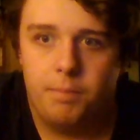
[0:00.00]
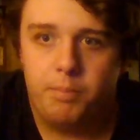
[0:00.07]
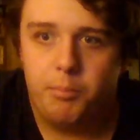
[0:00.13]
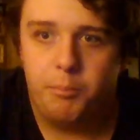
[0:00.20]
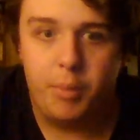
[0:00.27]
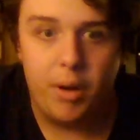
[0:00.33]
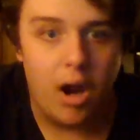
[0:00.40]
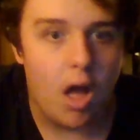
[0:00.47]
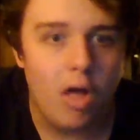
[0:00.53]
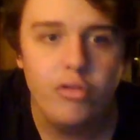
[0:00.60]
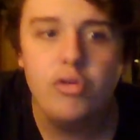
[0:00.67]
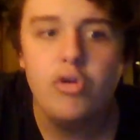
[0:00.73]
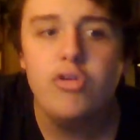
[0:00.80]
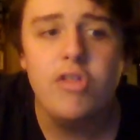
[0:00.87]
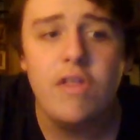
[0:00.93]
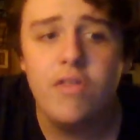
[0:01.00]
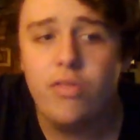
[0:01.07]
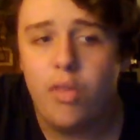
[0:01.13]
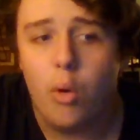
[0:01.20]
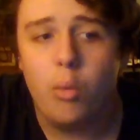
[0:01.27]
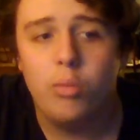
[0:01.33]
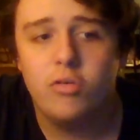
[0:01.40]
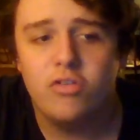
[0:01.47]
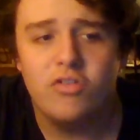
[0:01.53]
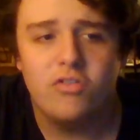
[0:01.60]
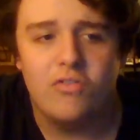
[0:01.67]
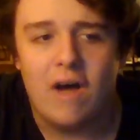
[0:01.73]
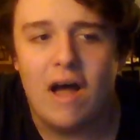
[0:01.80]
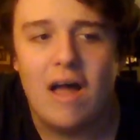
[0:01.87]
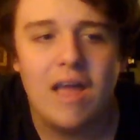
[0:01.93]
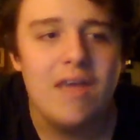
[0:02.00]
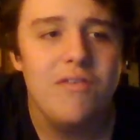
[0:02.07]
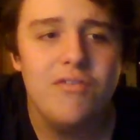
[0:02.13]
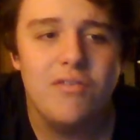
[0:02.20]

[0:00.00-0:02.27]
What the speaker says: But other than those five